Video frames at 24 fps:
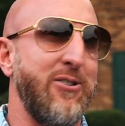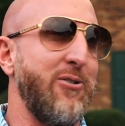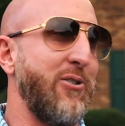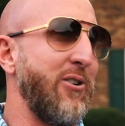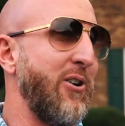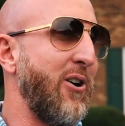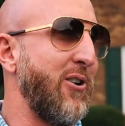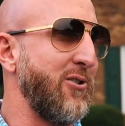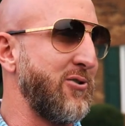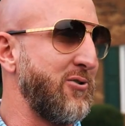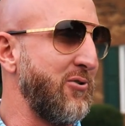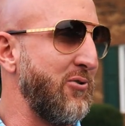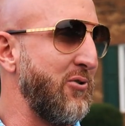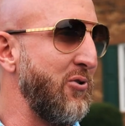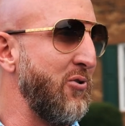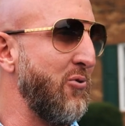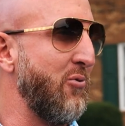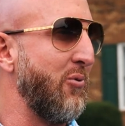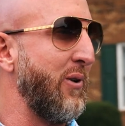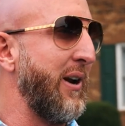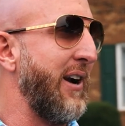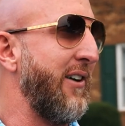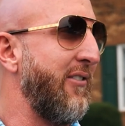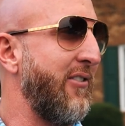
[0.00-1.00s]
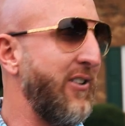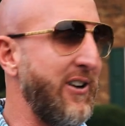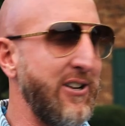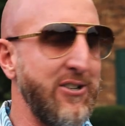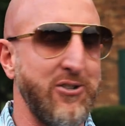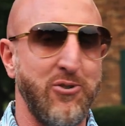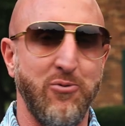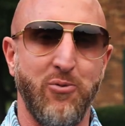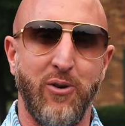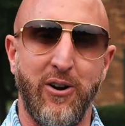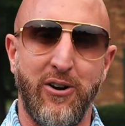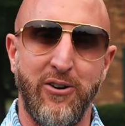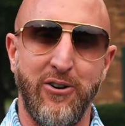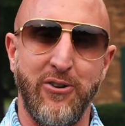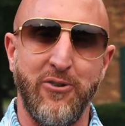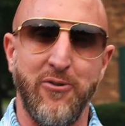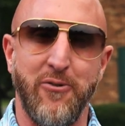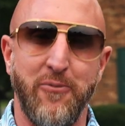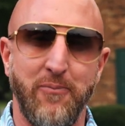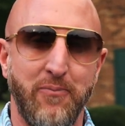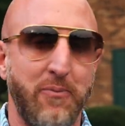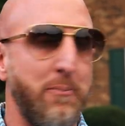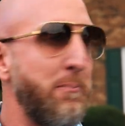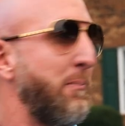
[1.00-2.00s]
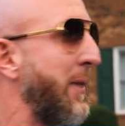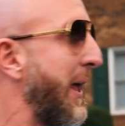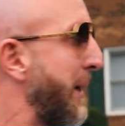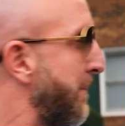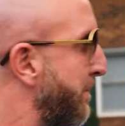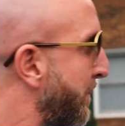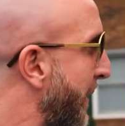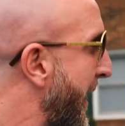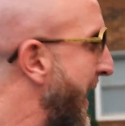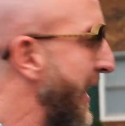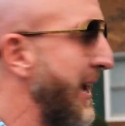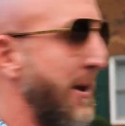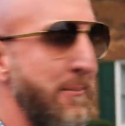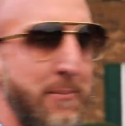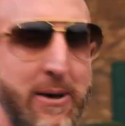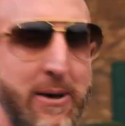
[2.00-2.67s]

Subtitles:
you can also do whatever it is you want to do. Like buy a